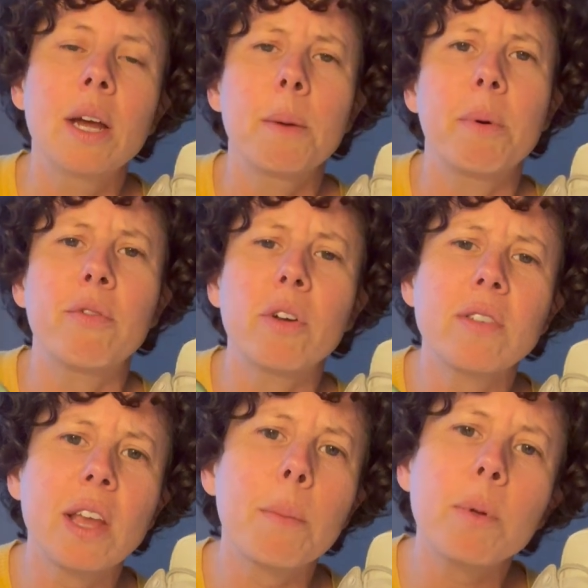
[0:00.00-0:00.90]
But for
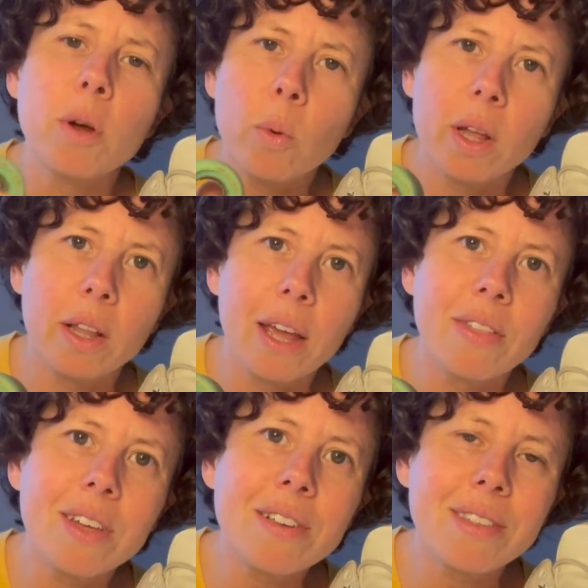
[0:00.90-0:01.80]
example, a wheel like
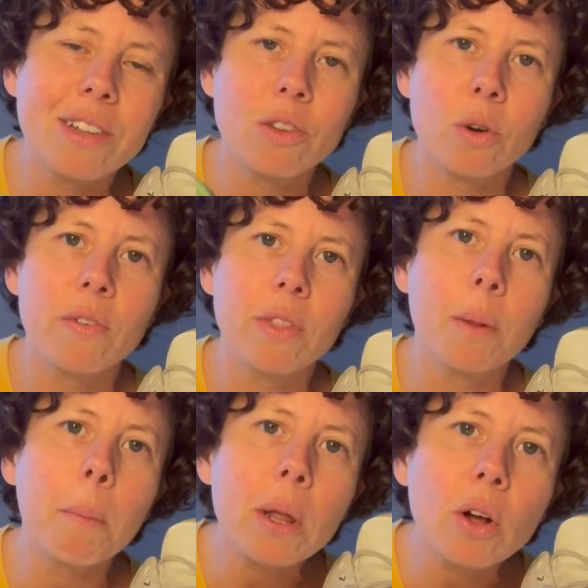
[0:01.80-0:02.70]
this that's sort of in the
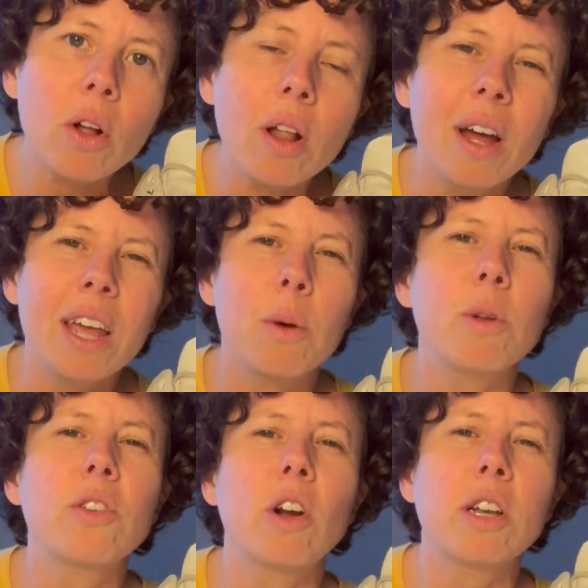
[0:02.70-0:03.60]
middle, it will
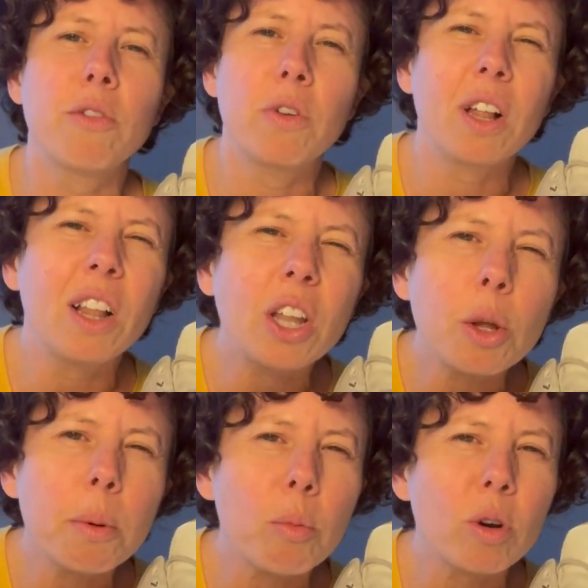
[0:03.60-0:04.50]
start to feel a little
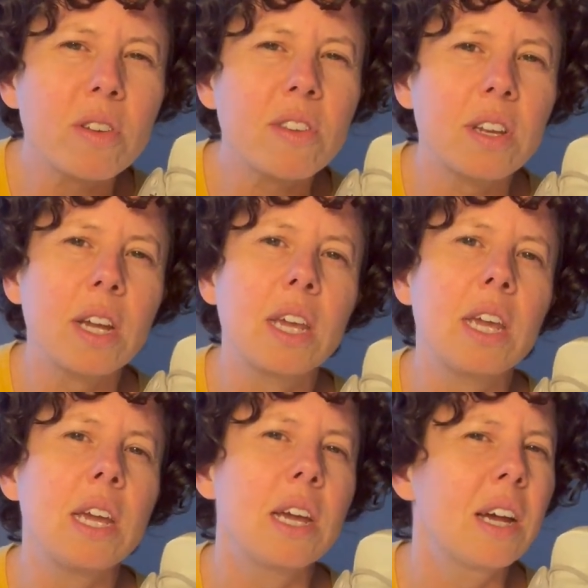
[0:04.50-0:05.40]
bit more
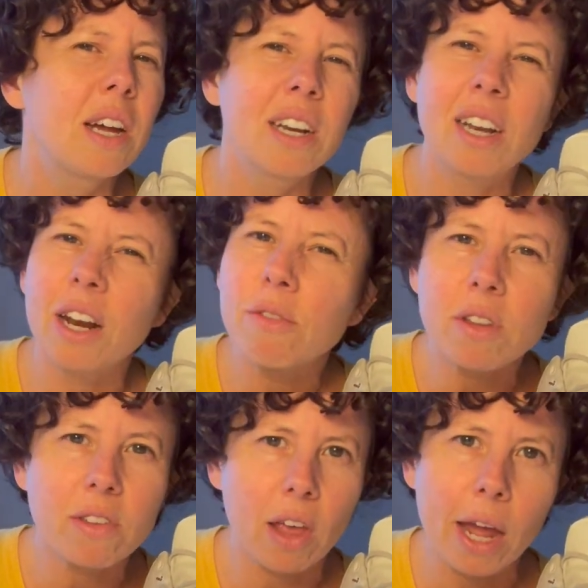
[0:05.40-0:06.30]
sticky. None of the
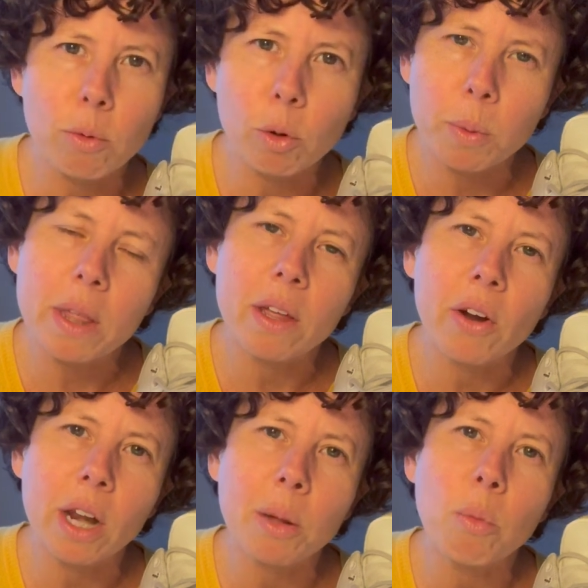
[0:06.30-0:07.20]
slide will be there
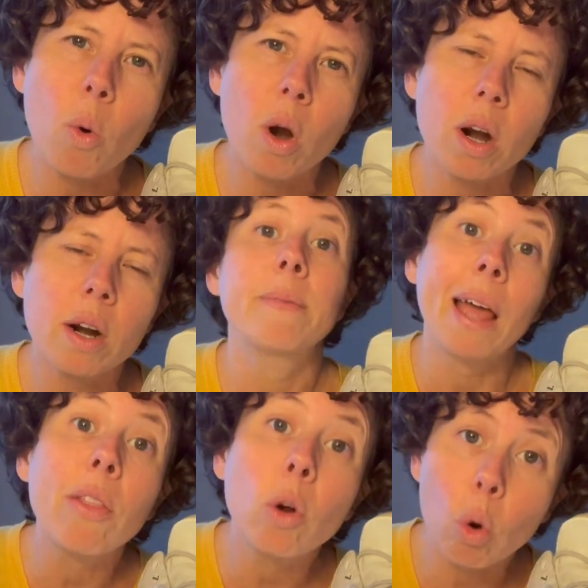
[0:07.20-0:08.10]
anymore,
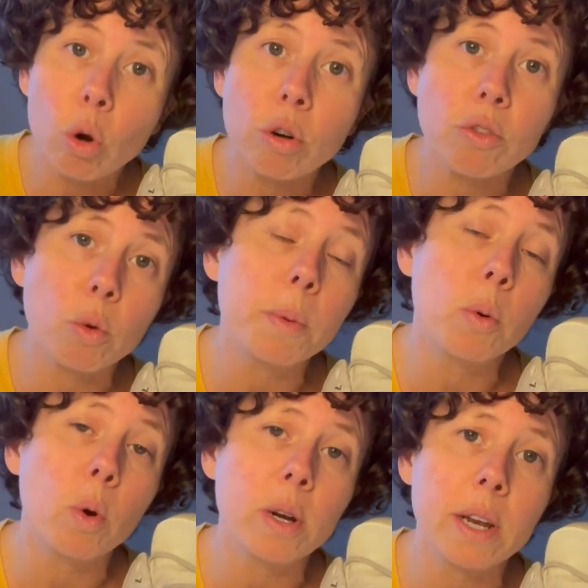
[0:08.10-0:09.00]
and the corners will be
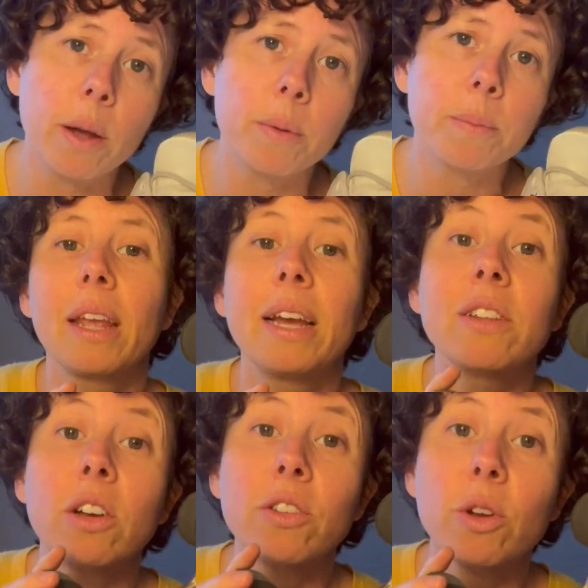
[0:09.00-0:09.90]
worn down. It's
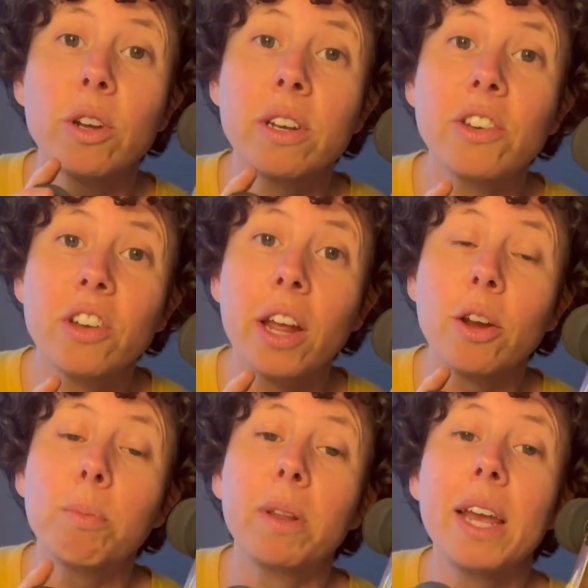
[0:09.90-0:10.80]
also good to check
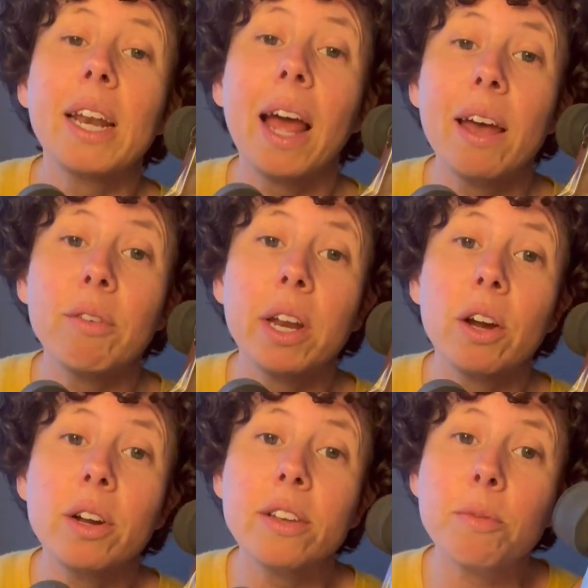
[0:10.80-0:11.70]
your plate. I have an
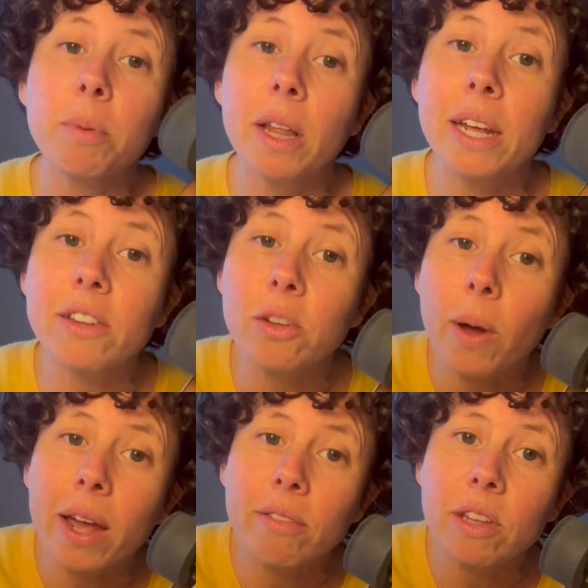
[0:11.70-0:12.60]
Arius plate, so
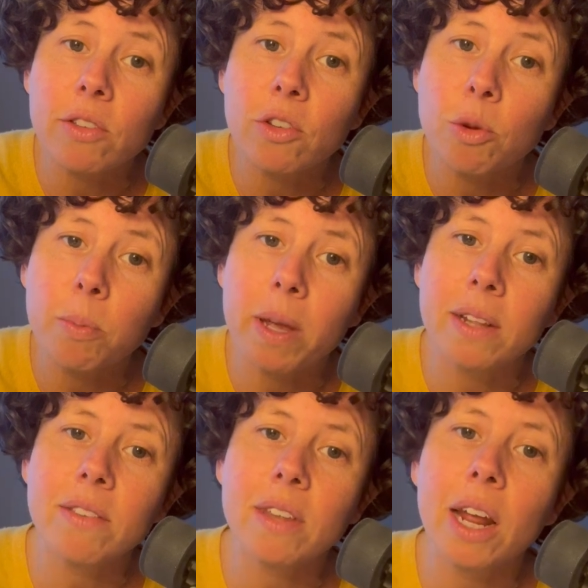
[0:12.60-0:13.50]
I have these 2
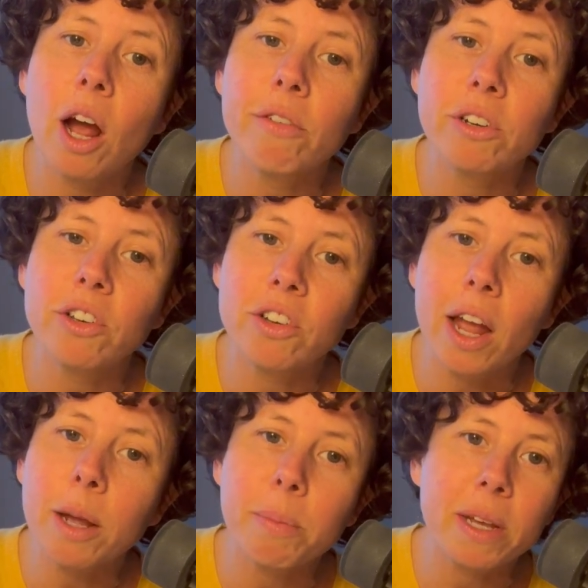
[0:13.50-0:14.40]
pins that I often
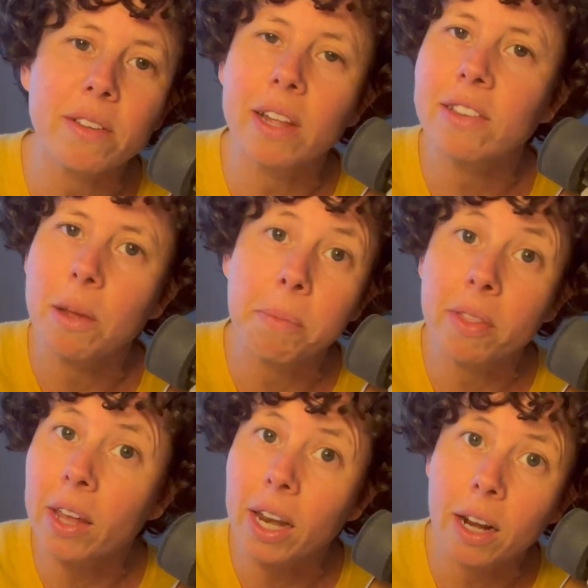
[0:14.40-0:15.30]
check because that's something
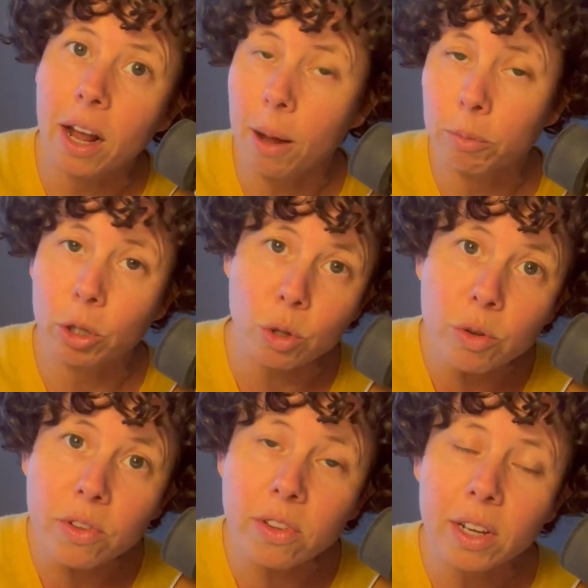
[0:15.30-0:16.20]
that can come
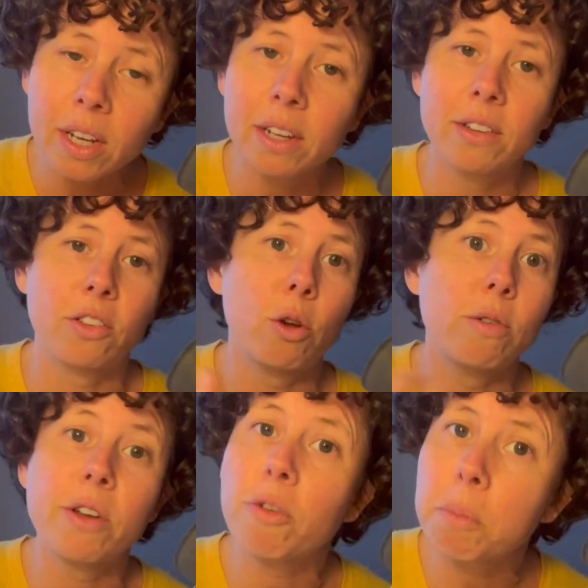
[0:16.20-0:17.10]
loose. So
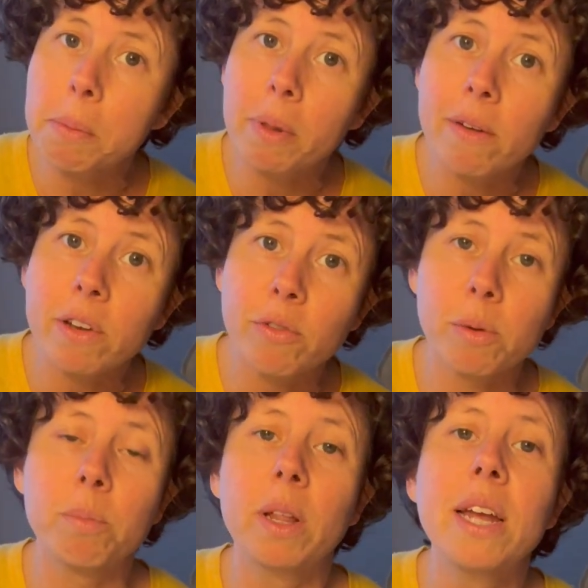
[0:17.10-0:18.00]
different people have
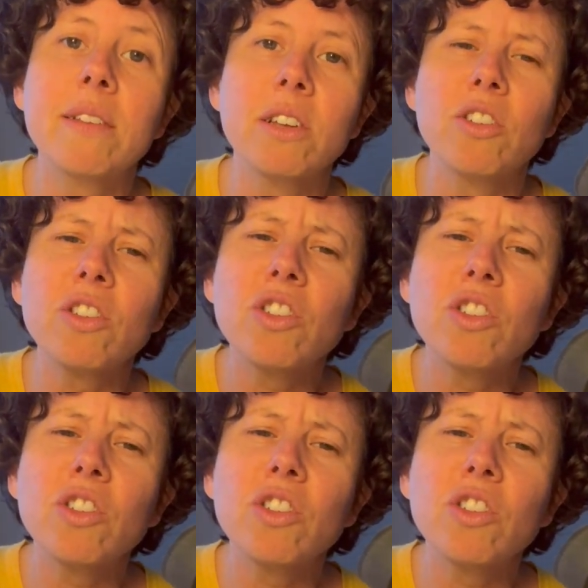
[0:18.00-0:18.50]
different plates, and just